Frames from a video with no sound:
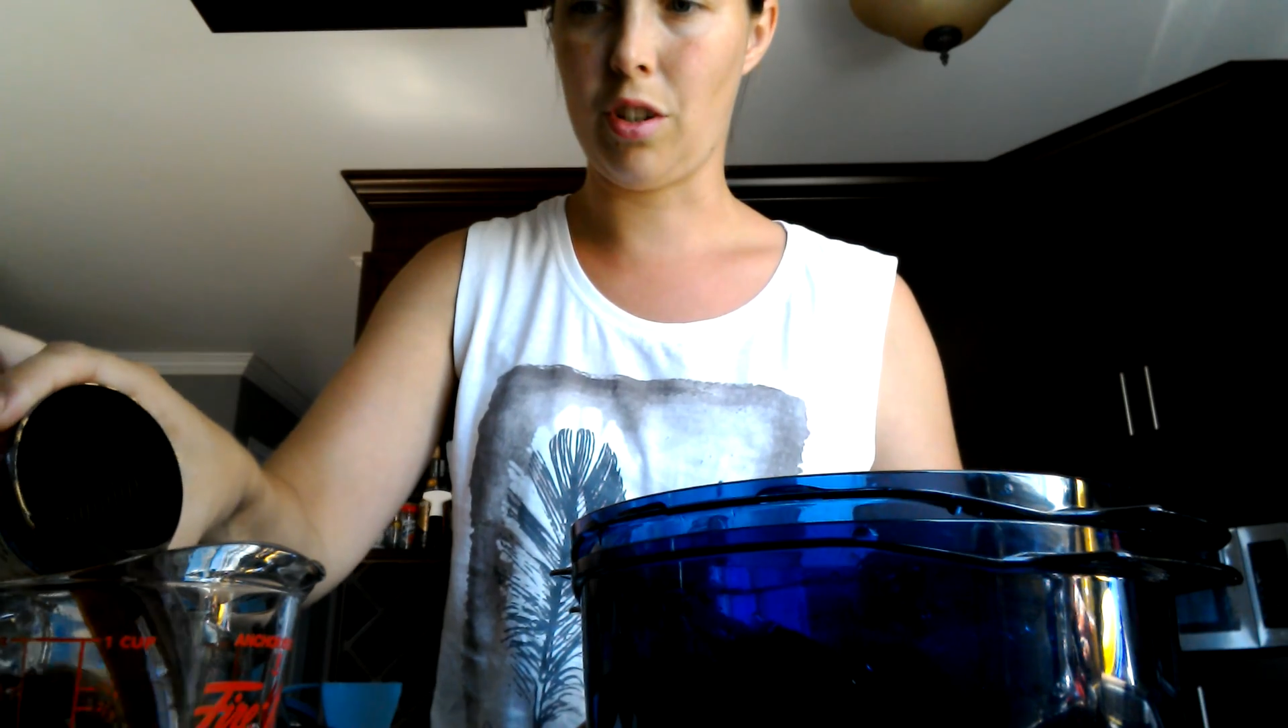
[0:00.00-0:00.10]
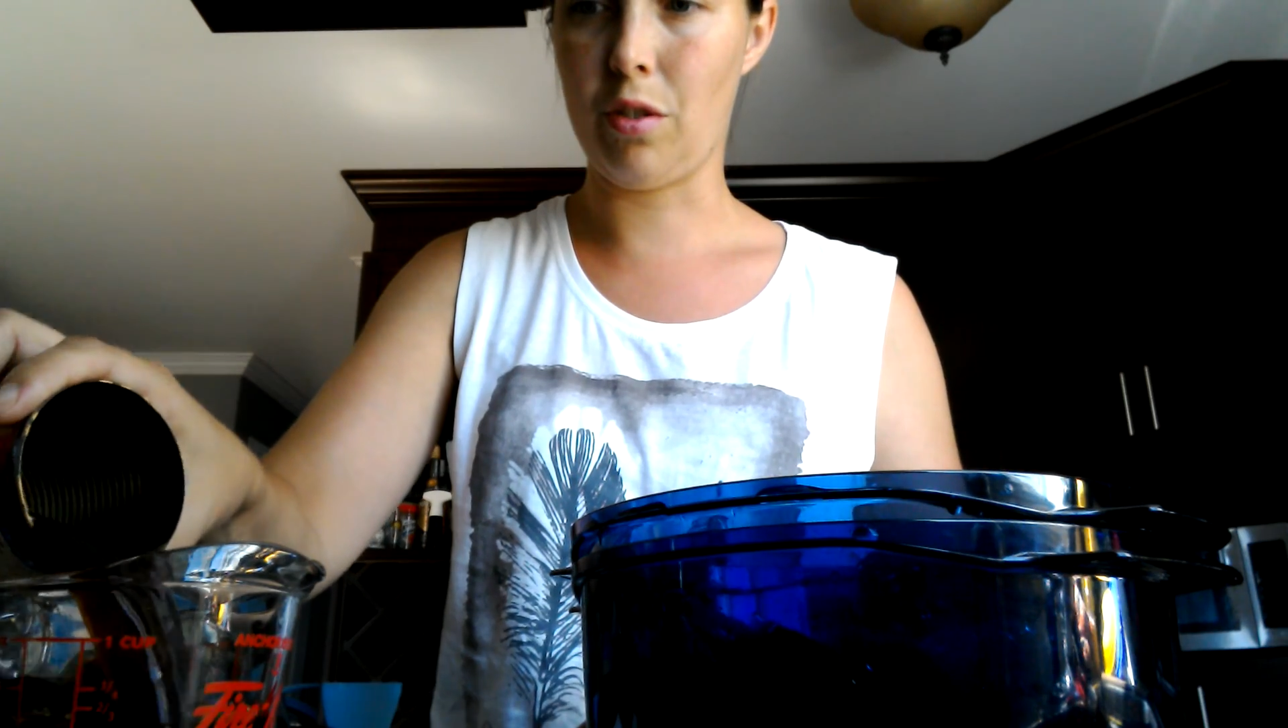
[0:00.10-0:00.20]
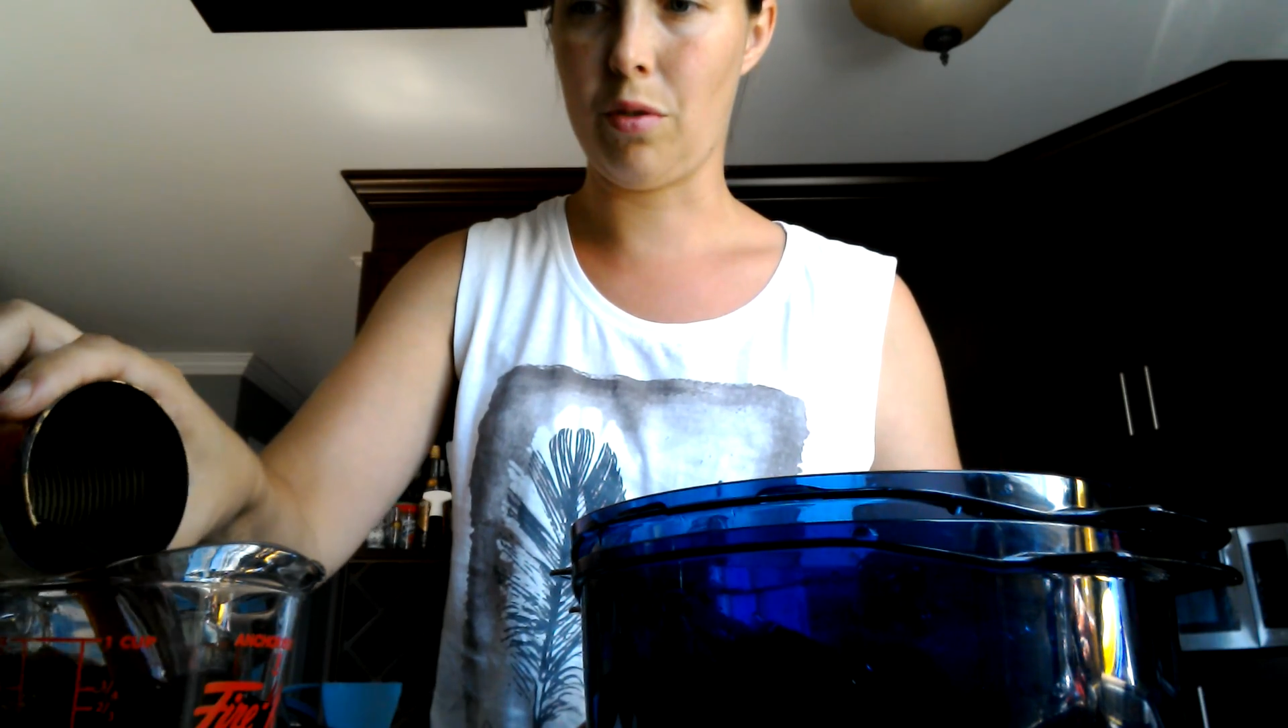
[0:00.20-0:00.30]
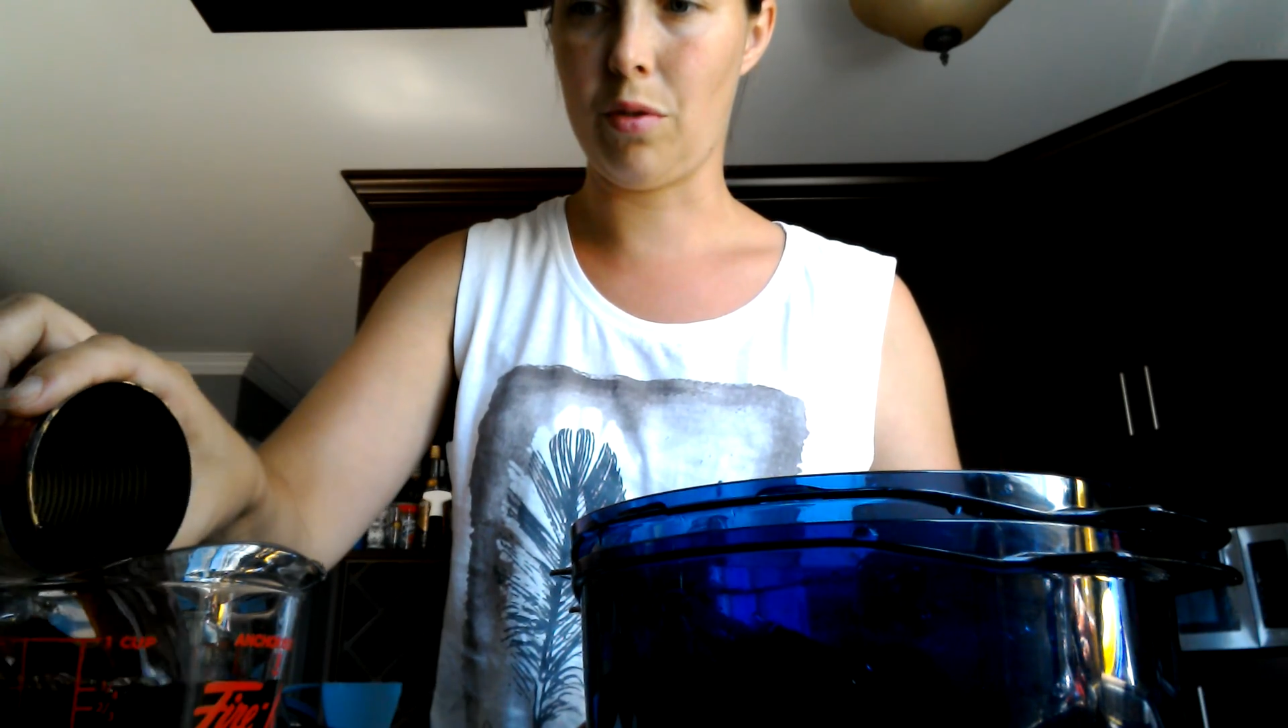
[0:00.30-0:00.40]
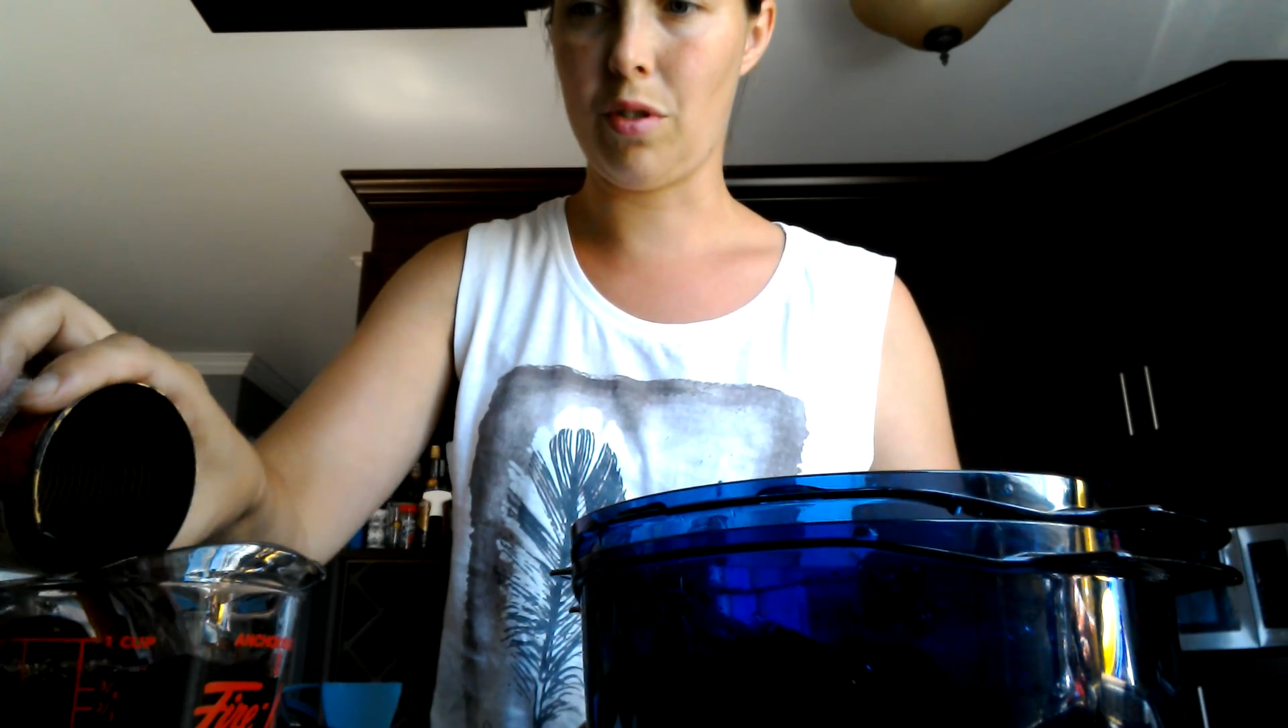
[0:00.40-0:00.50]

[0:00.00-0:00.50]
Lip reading: use